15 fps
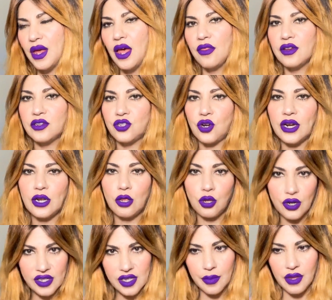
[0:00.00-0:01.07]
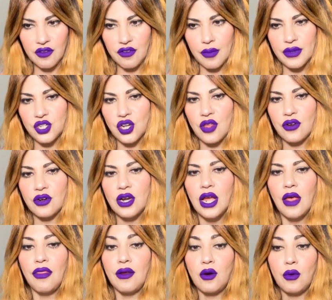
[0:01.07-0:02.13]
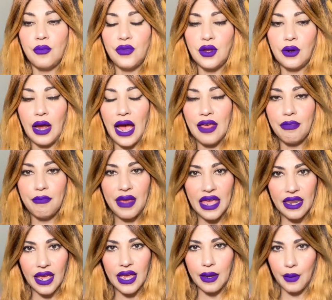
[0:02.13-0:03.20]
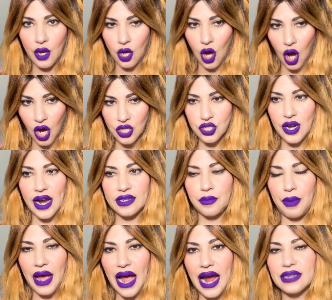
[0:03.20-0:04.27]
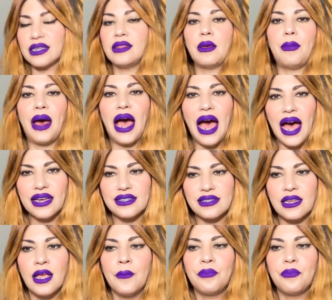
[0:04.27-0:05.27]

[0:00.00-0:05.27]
They're trying to learn something from each other. They had made a contract pact in the past